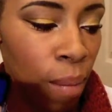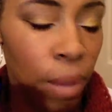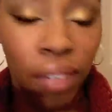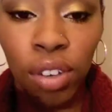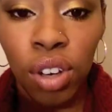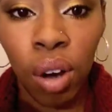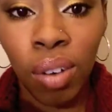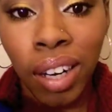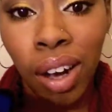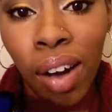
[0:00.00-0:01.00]
but if you don't
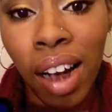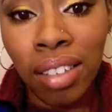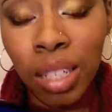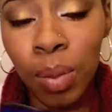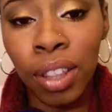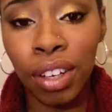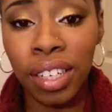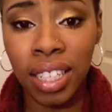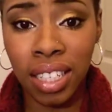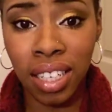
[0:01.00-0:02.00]
want to go out and spend
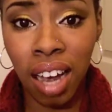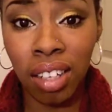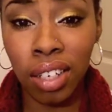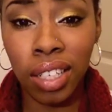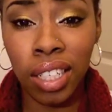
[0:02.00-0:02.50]
$36